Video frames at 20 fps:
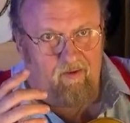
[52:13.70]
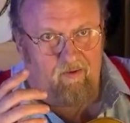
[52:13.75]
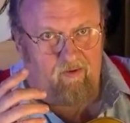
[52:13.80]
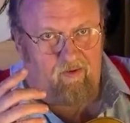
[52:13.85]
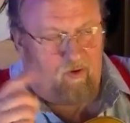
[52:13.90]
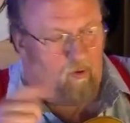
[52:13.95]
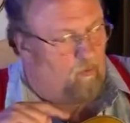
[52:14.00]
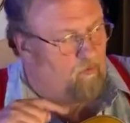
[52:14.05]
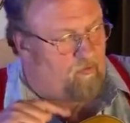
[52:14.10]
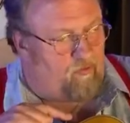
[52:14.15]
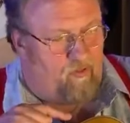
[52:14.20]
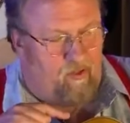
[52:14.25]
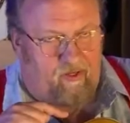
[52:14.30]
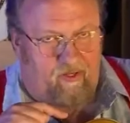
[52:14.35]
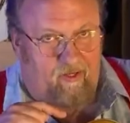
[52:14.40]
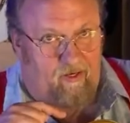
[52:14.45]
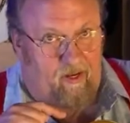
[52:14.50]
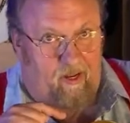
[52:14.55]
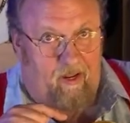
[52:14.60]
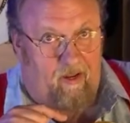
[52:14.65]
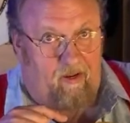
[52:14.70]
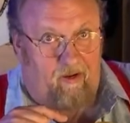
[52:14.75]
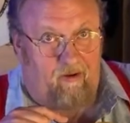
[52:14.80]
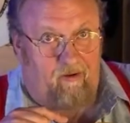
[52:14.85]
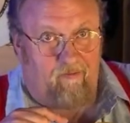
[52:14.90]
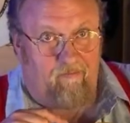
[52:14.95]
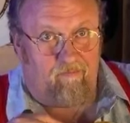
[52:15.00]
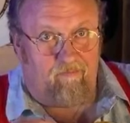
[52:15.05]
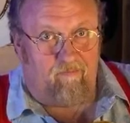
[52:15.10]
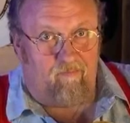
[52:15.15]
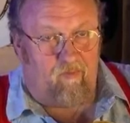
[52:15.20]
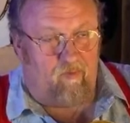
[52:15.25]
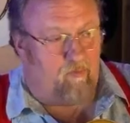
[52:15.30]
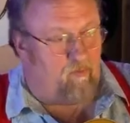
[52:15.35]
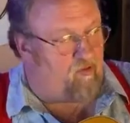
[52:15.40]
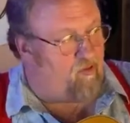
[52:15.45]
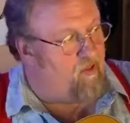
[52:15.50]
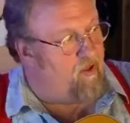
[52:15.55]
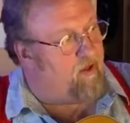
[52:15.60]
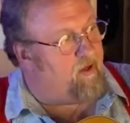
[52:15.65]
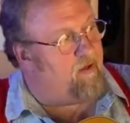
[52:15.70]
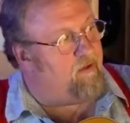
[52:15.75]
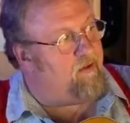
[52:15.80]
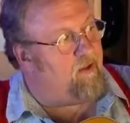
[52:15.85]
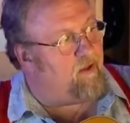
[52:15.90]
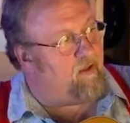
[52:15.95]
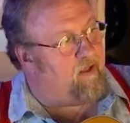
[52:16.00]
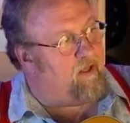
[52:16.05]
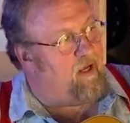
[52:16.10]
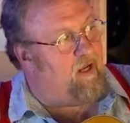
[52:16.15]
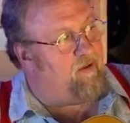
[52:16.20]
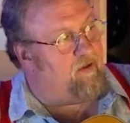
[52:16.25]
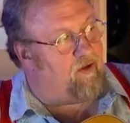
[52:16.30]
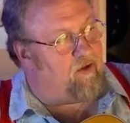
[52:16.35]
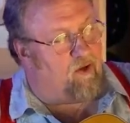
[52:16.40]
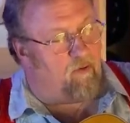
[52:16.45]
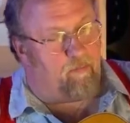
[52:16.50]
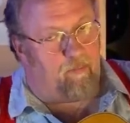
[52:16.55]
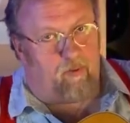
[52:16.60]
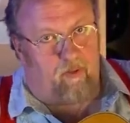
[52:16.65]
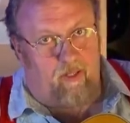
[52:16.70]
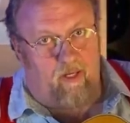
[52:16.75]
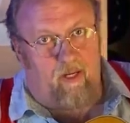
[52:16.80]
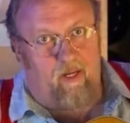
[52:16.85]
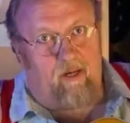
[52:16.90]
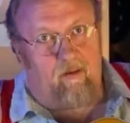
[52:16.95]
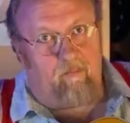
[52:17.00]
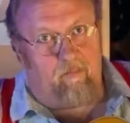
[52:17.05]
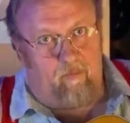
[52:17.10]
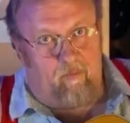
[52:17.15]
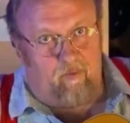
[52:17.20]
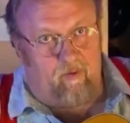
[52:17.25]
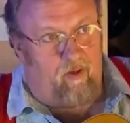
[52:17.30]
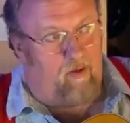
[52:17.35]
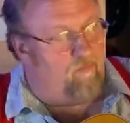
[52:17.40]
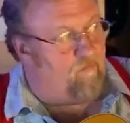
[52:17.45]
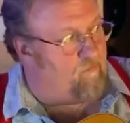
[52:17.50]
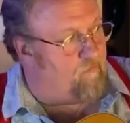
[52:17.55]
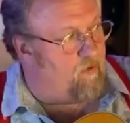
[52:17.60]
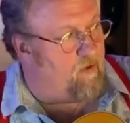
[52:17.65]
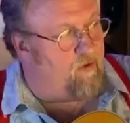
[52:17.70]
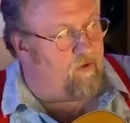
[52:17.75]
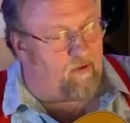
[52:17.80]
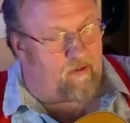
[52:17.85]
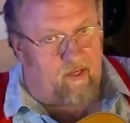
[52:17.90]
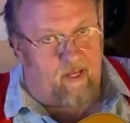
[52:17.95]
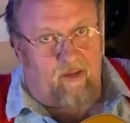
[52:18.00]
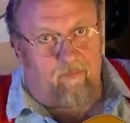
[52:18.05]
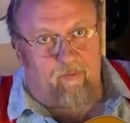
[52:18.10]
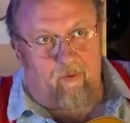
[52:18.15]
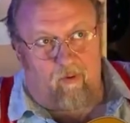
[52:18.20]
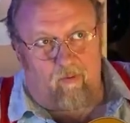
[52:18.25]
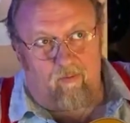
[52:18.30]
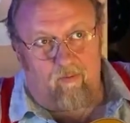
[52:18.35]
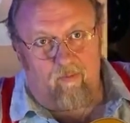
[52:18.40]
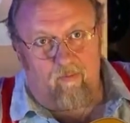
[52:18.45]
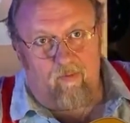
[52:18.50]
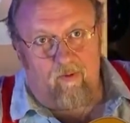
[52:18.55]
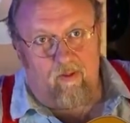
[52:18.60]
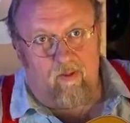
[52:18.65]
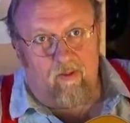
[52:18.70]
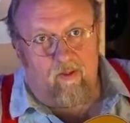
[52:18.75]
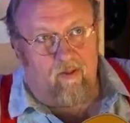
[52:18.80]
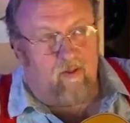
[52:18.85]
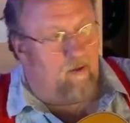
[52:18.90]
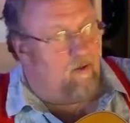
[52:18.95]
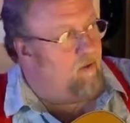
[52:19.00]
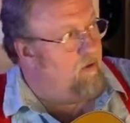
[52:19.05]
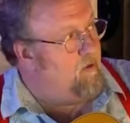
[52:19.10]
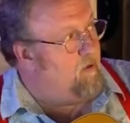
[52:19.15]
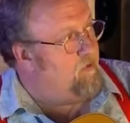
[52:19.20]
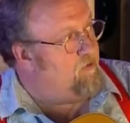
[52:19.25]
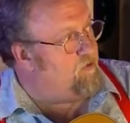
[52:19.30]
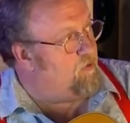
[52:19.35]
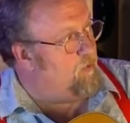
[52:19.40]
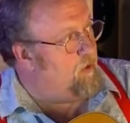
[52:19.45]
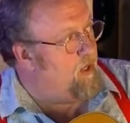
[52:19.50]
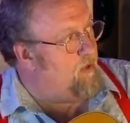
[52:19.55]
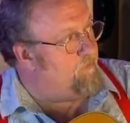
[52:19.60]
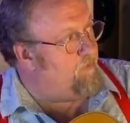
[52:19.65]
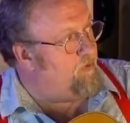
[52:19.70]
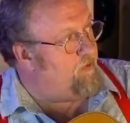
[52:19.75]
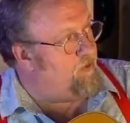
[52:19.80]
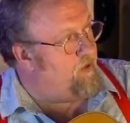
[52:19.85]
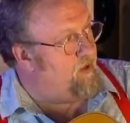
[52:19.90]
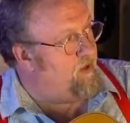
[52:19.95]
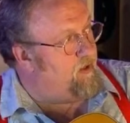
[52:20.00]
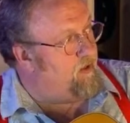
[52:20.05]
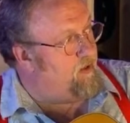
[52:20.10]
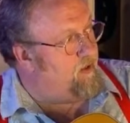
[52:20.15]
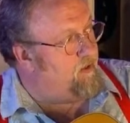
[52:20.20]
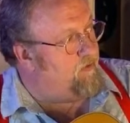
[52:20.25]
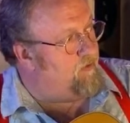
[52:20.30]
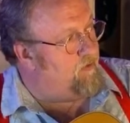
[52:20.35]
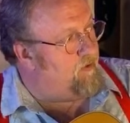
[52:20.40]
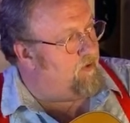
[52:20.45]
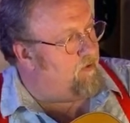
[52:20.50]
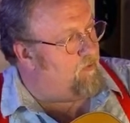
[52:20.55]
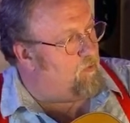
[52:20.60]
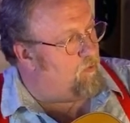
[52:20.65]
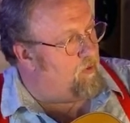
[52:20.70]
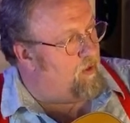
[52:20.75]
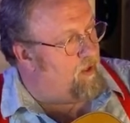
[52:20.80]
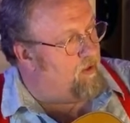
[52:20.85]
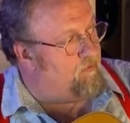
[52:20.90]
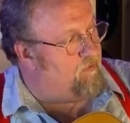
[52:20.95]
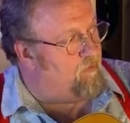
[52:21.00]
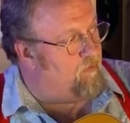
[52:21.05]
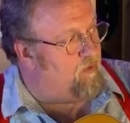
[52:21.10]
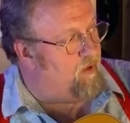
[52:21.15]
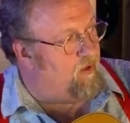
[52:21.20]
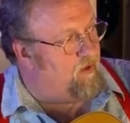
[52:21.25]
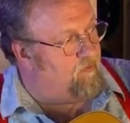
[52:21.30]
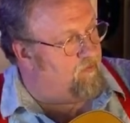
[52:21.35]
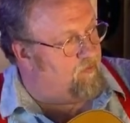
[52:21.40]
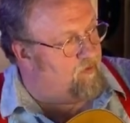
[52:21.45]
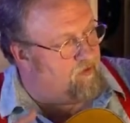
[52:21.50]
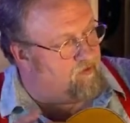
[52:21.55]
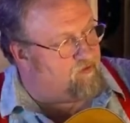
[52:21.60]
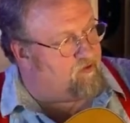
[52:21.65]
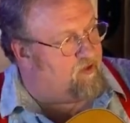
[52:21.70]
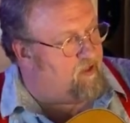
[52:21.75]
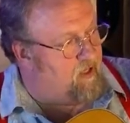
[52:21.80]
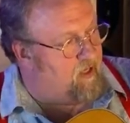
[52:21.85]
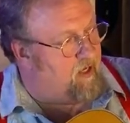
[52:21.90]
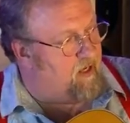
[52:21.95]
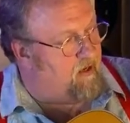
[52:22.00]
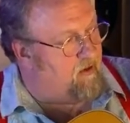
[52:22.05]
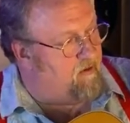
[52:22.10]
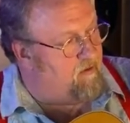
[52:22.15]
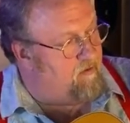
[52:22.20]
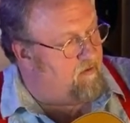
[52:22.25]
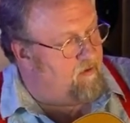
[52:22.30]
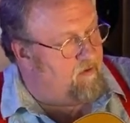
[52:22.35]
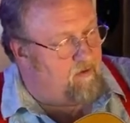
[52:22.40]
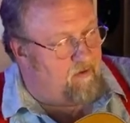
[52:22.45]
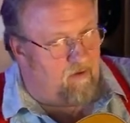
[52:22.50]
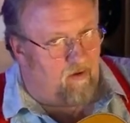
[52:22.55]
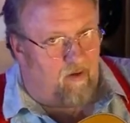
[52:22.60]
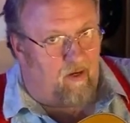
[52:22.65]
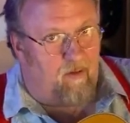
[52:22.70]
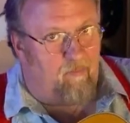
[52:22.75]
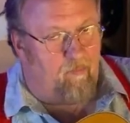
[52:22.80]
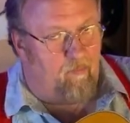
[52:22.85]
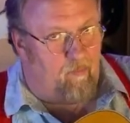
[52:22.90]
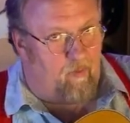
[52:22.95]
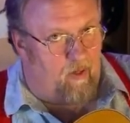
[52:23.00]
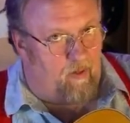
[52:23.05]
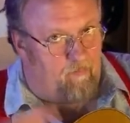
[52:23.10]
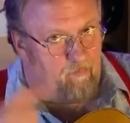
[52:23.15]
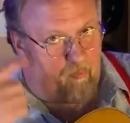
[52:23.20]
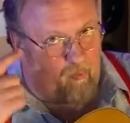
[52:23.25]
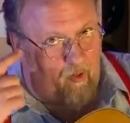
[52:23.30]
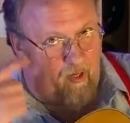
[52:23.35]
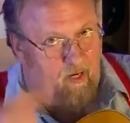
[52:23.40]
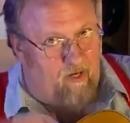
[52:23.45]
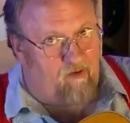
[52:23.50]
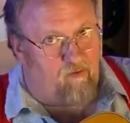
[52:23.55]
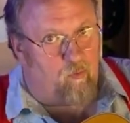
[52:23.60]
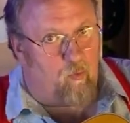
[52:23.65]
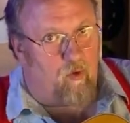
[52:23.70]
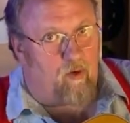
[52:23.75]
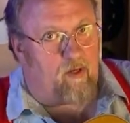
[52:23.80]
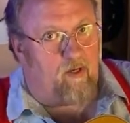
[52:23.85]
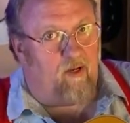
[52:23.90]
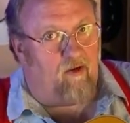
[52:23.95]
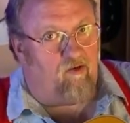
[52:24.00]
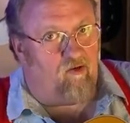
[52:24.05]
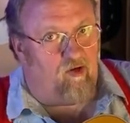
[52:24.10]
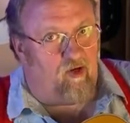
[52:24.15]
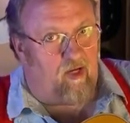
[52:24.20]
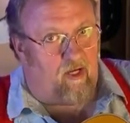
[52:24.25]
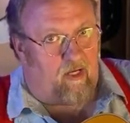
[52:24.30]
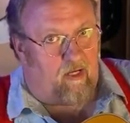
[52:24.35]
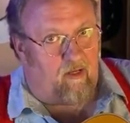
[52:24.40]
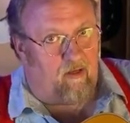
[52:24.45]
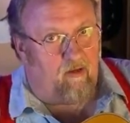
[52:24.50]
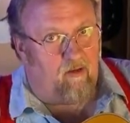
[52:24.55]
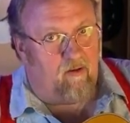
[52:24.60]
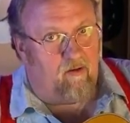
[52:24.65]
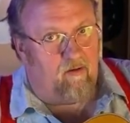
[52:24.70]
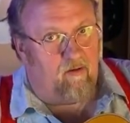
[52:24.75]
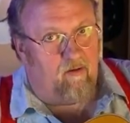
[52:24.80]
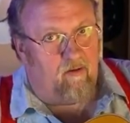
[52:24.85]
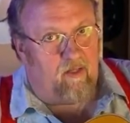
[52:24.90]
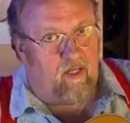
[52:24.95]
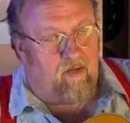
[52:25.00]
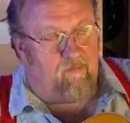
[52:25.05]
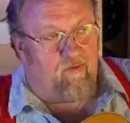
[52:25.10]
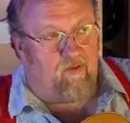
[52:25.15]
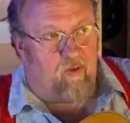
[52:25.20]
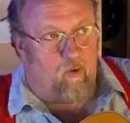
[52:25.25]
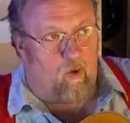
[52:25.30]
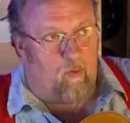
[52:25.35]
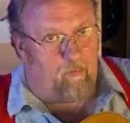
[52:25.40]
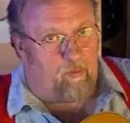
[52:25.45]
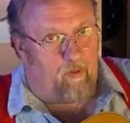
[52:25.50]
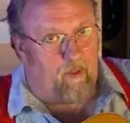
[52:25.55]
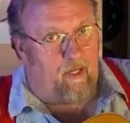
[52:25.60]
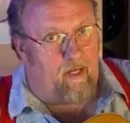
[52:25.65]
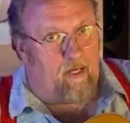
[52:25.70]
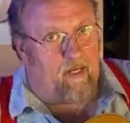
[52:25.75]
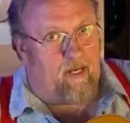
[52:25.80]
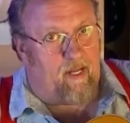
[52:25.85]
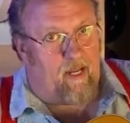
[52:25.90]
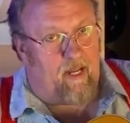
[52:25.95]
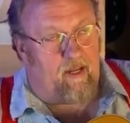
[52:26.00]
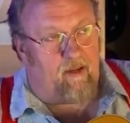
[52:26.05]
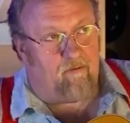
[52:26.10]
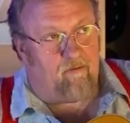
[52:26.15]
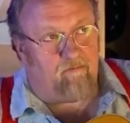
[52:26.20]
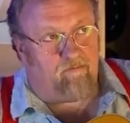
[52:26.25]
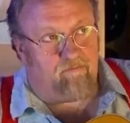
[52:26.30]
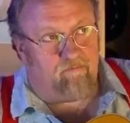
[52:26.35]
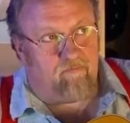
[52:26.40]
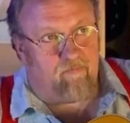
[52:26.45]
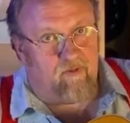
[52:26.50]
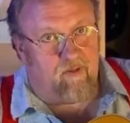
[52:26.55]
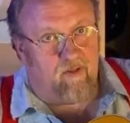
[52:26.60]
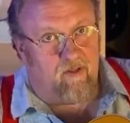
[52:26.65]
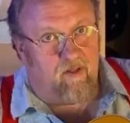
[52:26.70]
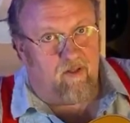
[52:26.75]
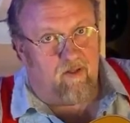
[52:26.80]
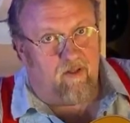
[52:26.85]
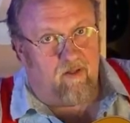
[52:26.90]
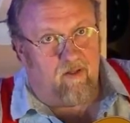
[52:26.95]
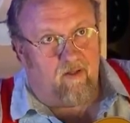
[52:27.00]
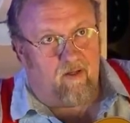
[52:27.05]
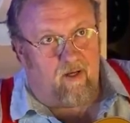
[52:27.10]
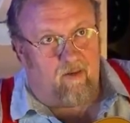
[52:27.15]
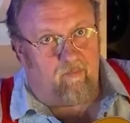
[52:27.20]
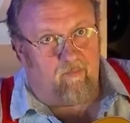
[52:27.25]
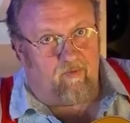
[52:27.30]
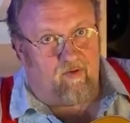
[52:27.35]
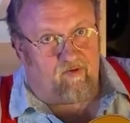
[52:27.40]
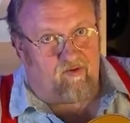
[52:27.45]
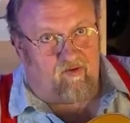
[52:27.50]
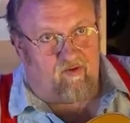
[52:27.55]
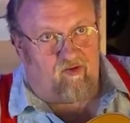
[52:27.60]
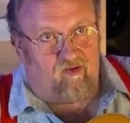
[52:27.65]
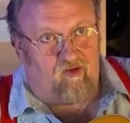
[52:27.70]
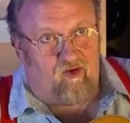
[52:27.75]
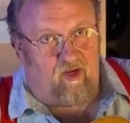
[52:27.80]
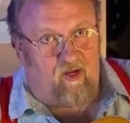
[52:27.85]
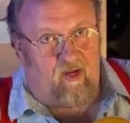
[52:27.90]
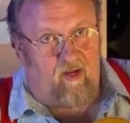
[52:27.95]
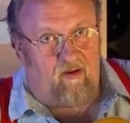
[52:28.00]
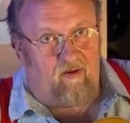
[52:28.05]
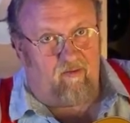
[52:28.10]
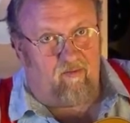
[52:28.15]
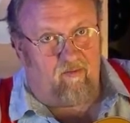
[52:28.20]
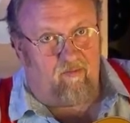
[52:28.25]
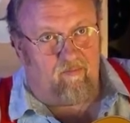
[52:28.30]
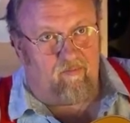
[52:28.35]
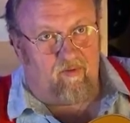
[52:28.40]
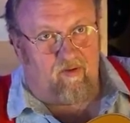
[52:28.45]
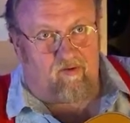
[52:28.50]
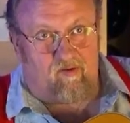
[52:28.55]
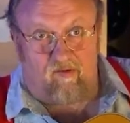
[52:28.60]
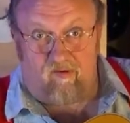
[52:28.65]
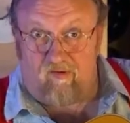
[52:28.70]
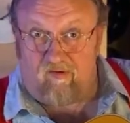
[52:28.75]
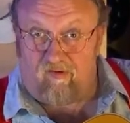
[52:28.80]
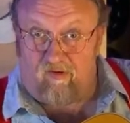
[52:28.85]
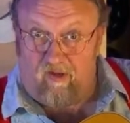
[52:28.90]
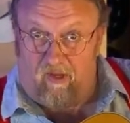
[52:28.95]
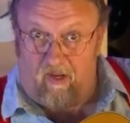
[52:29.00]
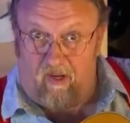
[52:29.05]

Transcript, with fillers: don't think in A. Think in the key that you're playing in front of the capo. So everything in in in this key, I'm, my brain's working in G, even though I'm playing an A. I'm, this is a G, this is C,